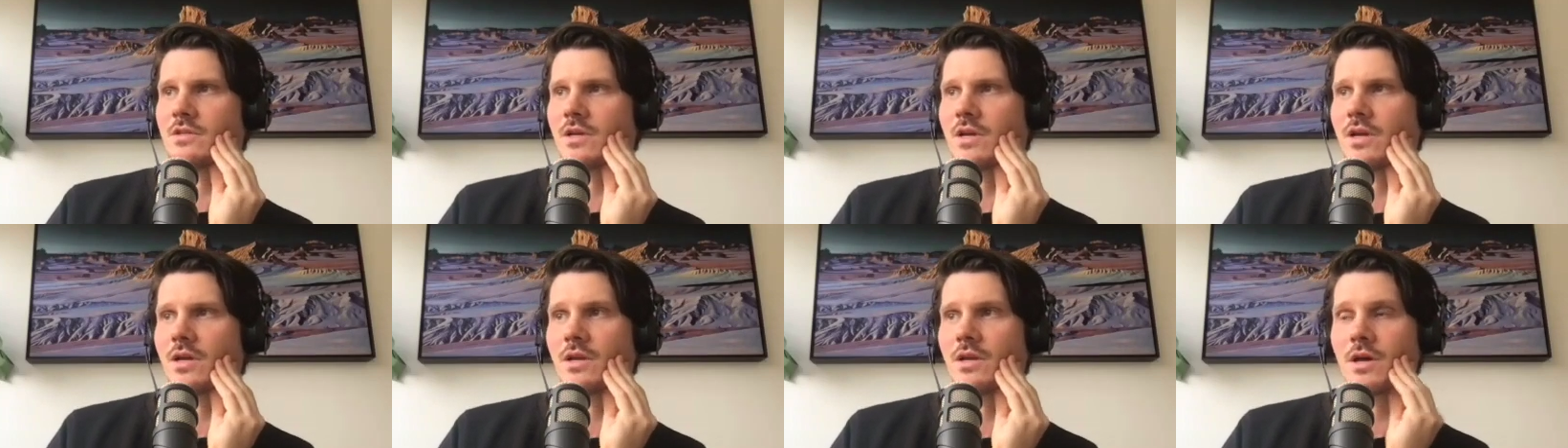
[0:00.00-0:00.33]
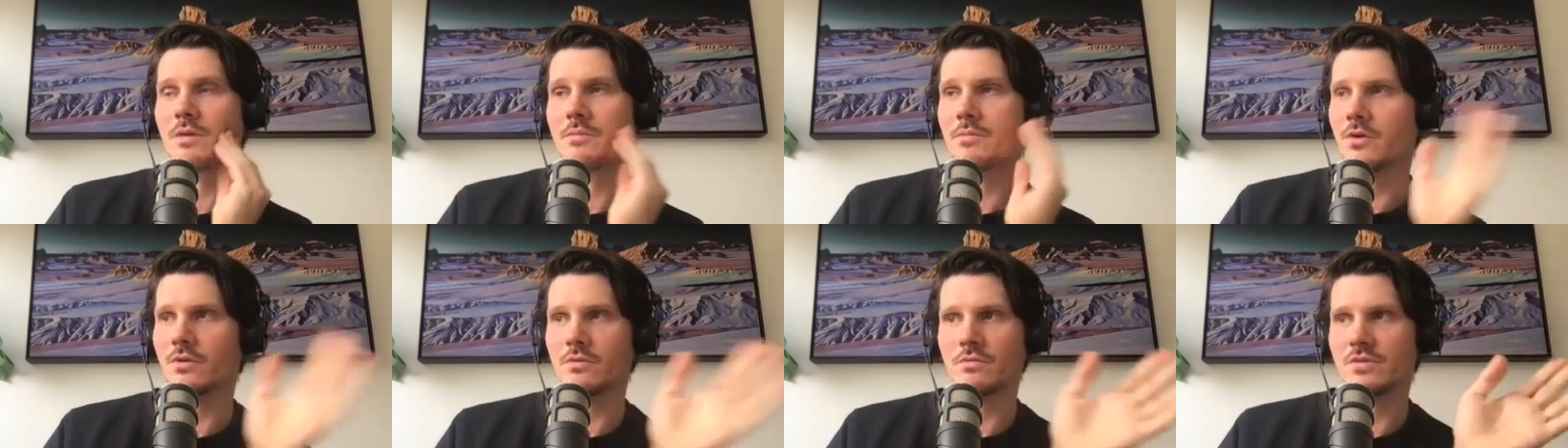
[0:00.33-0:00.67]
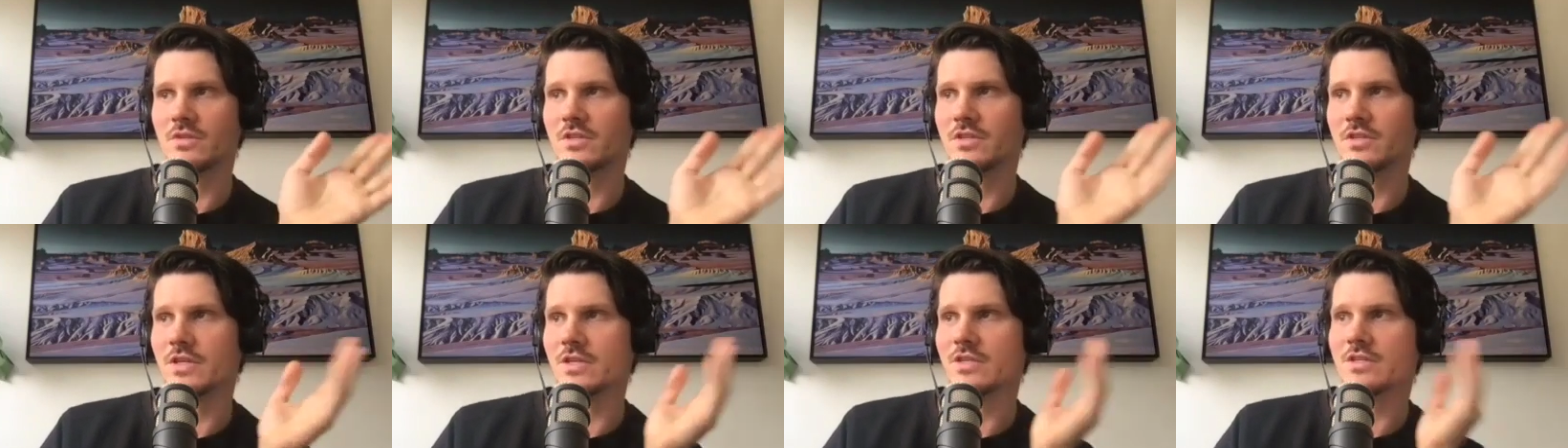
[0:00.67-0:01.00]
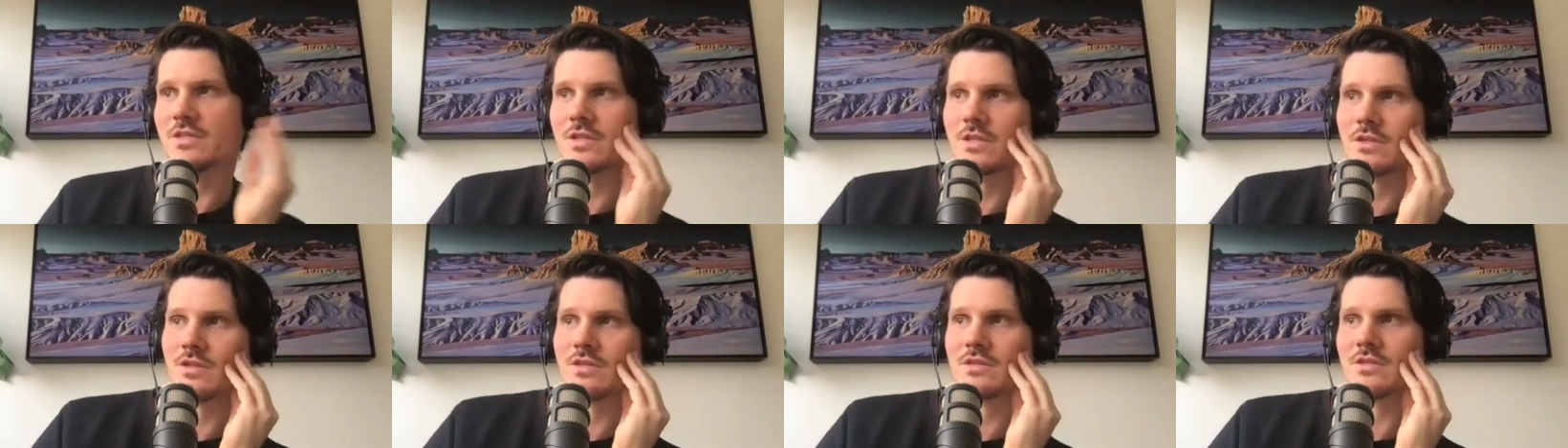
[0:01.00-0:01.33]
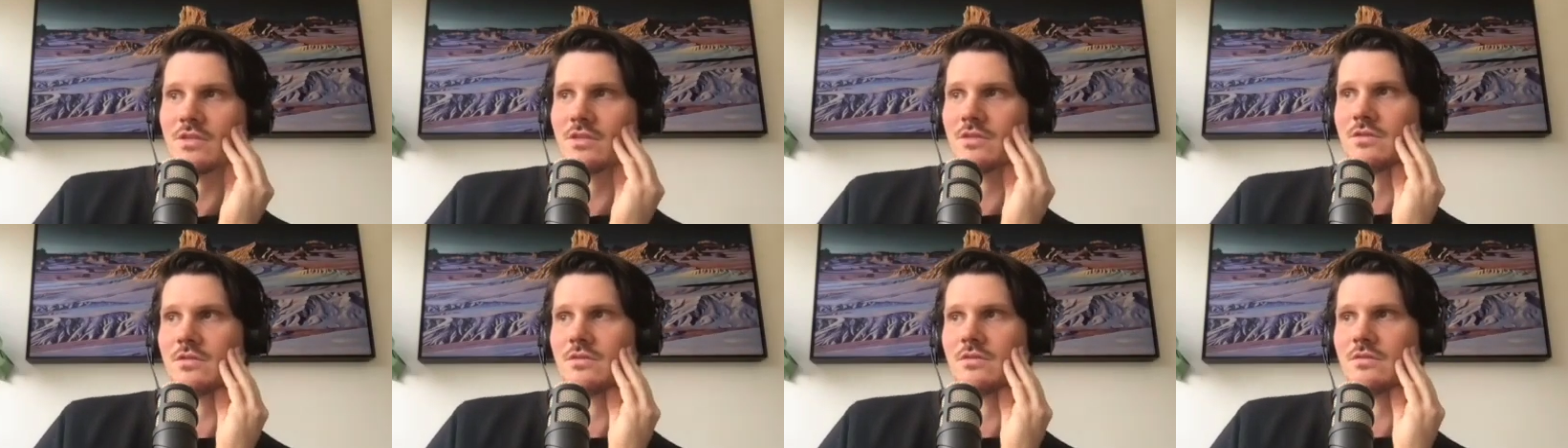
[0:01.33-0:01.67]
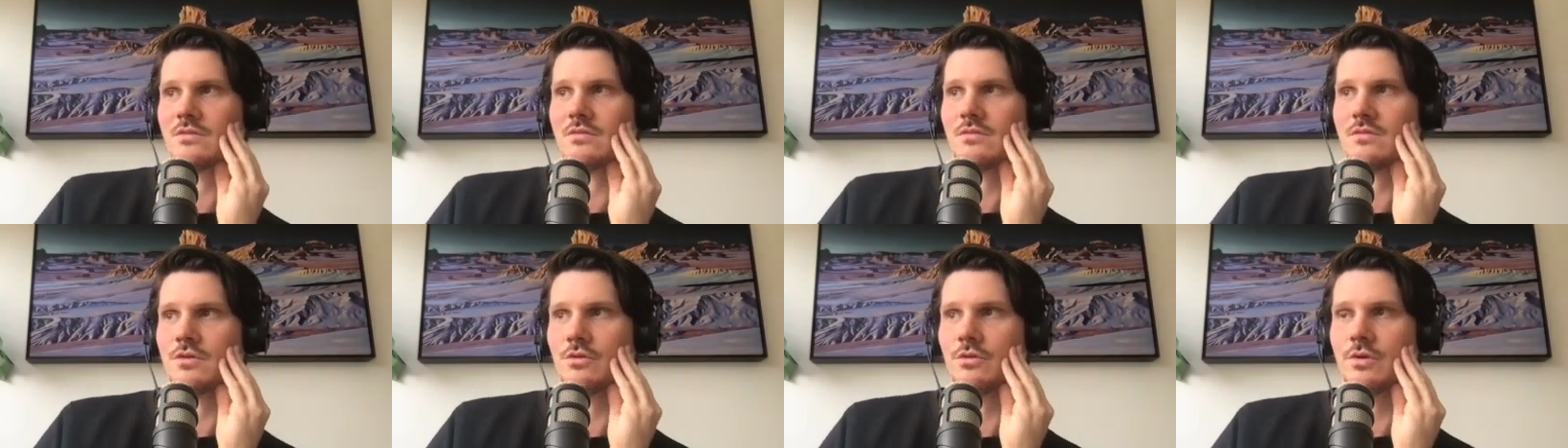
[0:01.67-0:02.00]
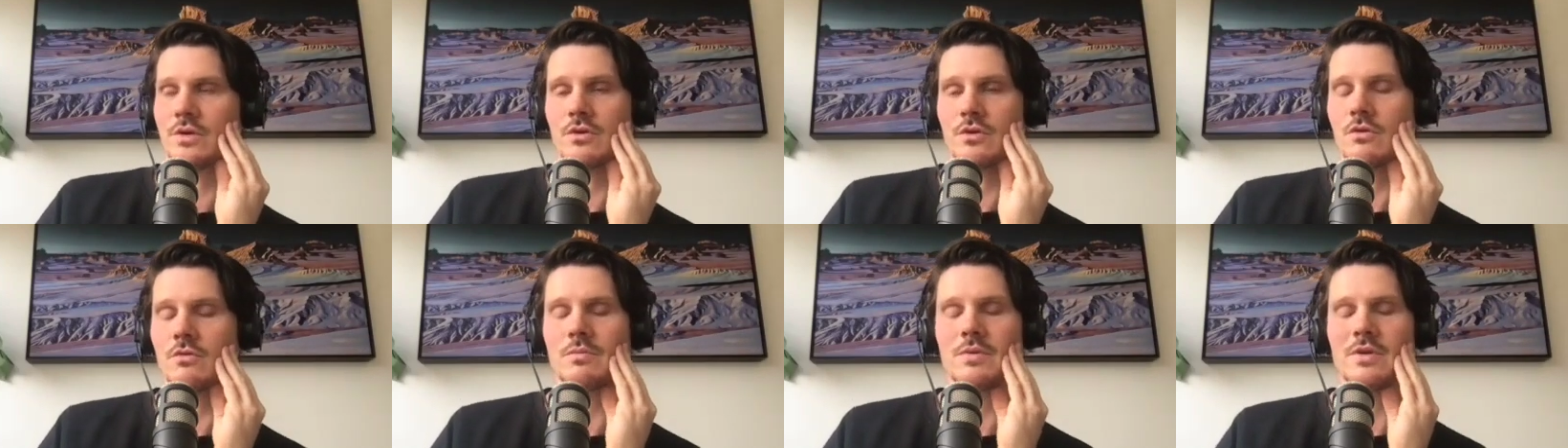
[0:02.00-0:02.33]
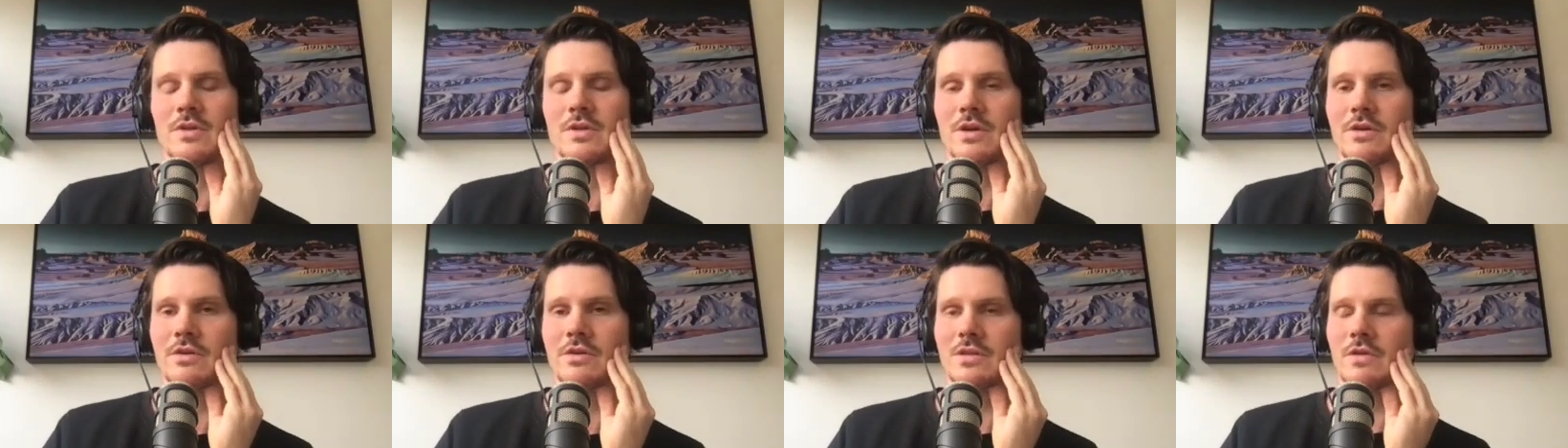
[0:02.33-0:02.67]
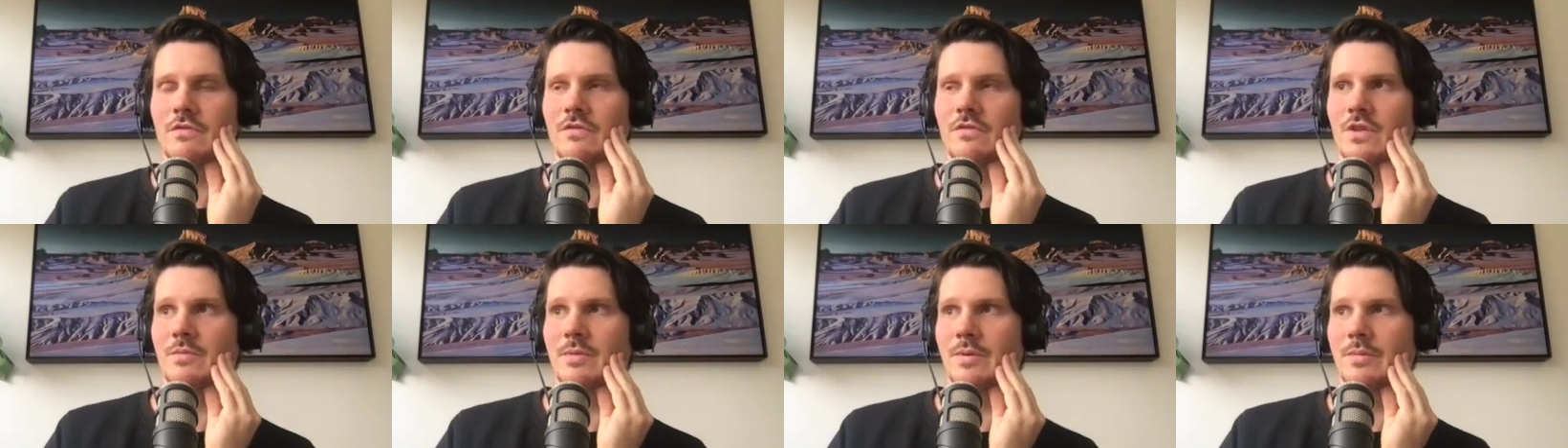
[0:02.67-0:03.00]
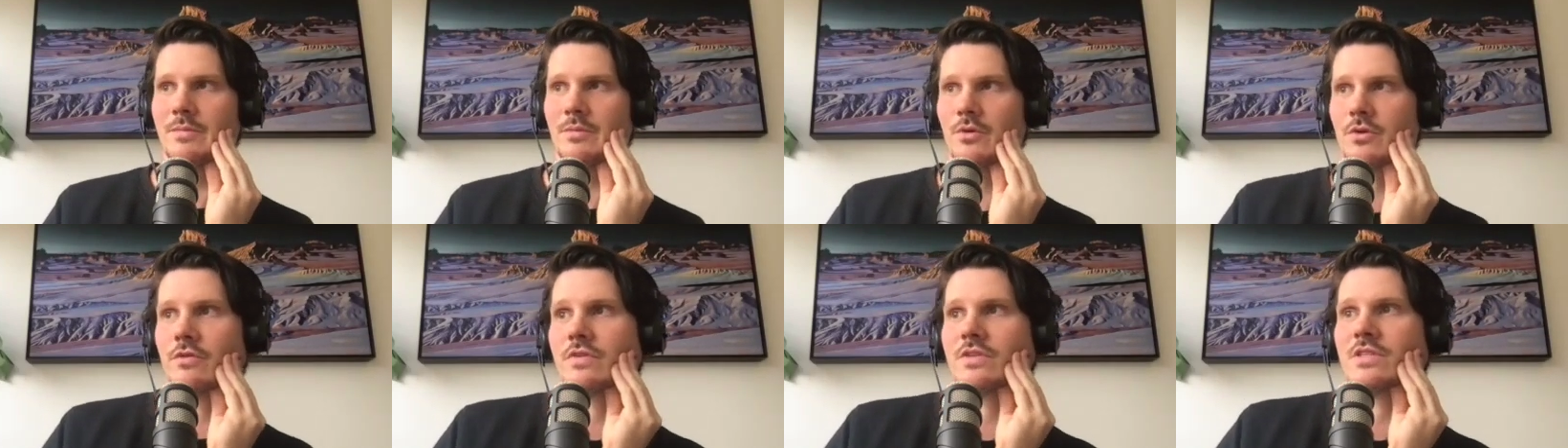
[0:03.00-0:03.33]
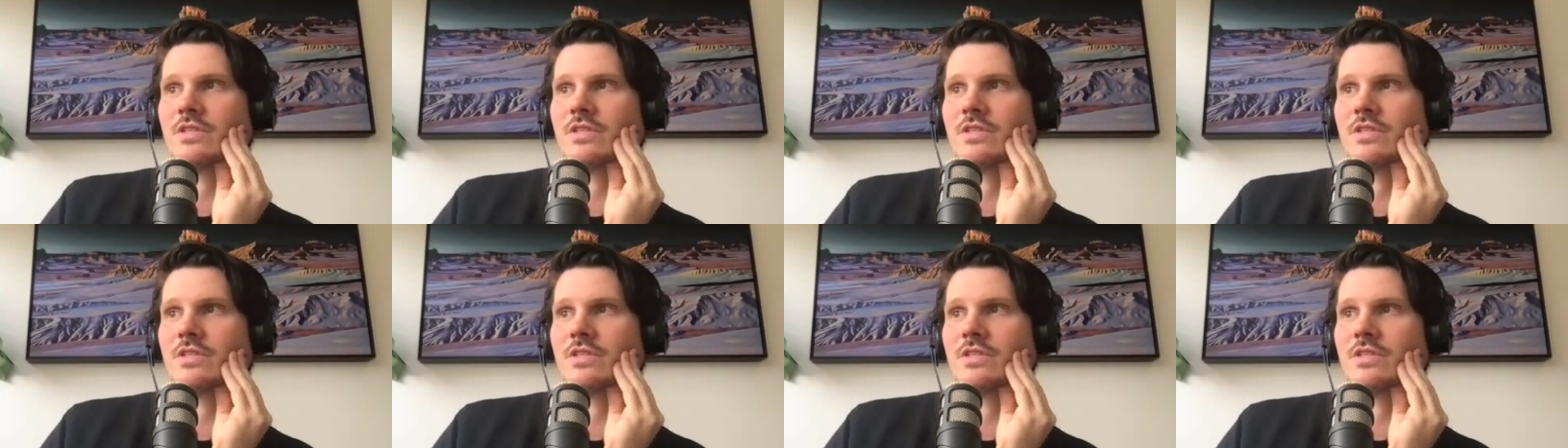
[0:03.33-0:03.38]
and I'm not suggesting this is you at all, but there are definitely people who have